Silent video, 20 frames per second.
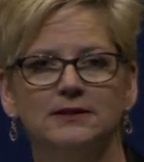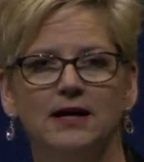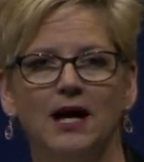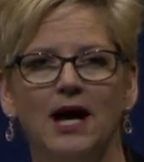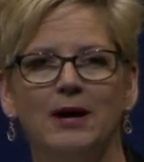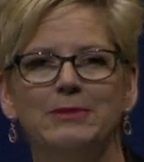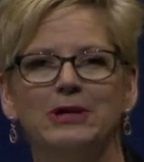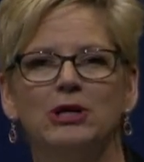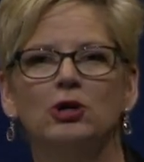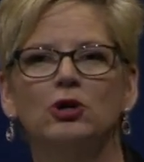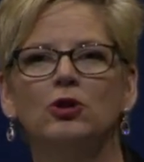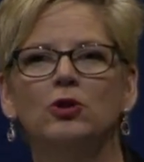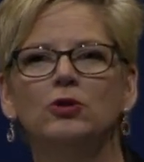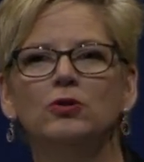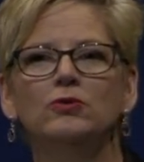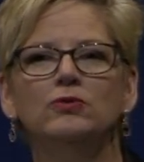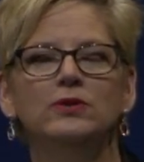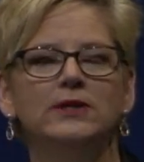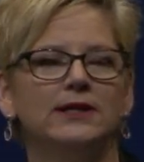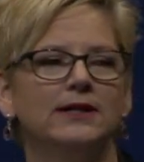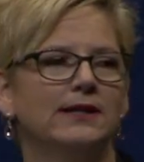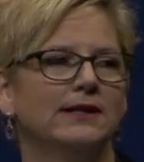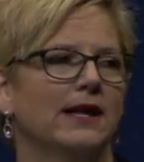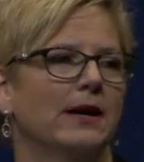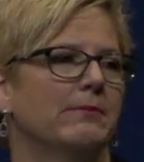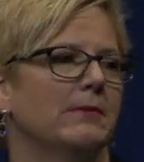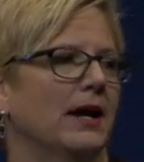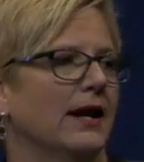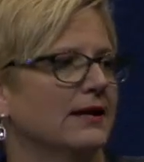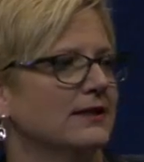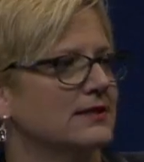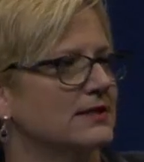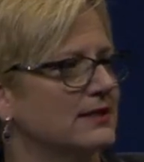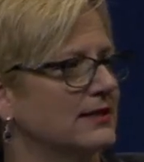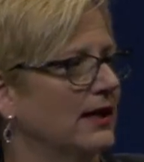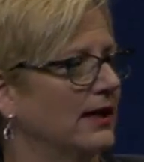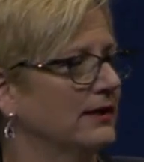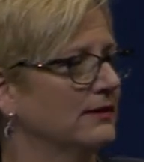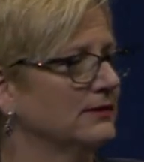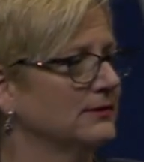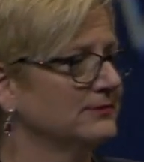I'm included in that mindset,